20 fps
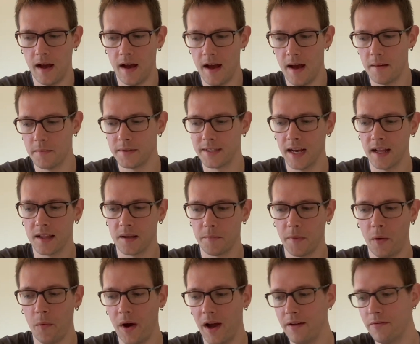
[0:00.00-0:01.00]
telling
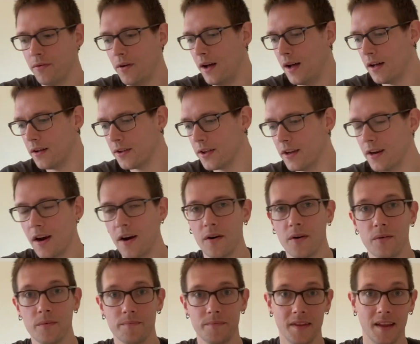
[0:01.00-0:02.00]
my wife, well,
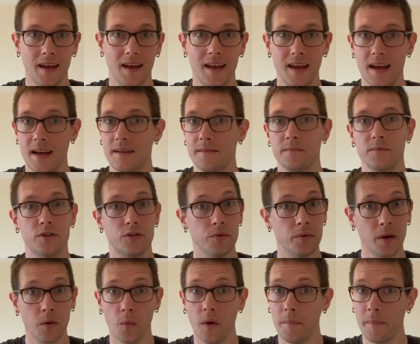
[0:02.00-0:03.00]

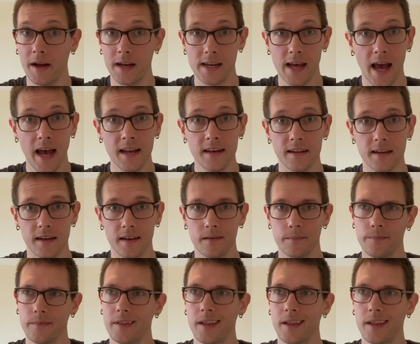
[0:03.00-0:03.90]
doing what my dad did.